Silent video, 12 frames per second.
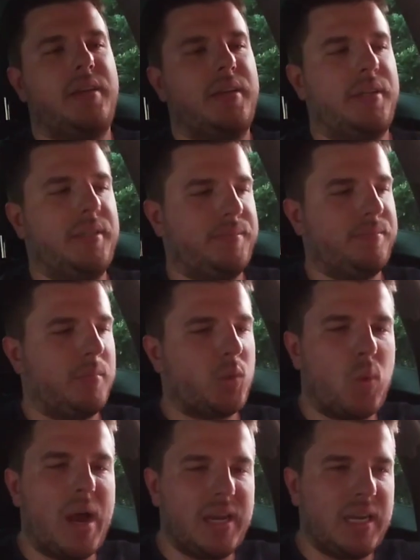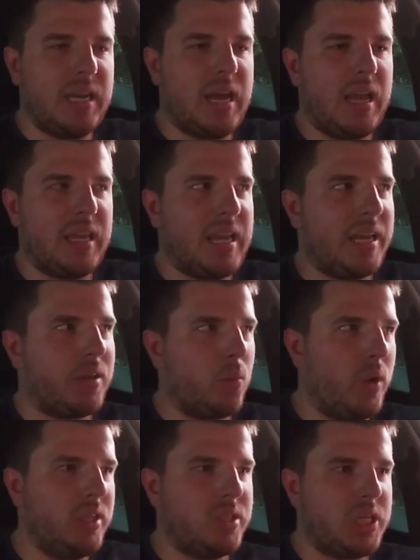But why did I get the
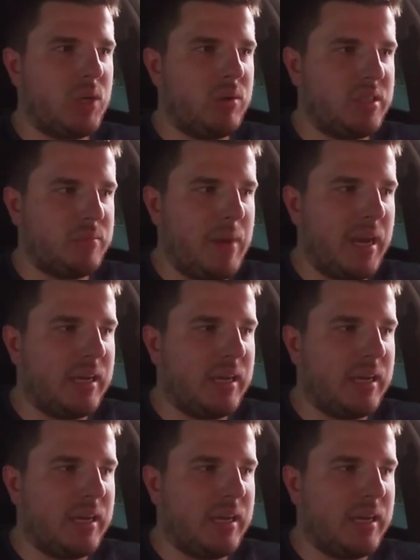1 Series back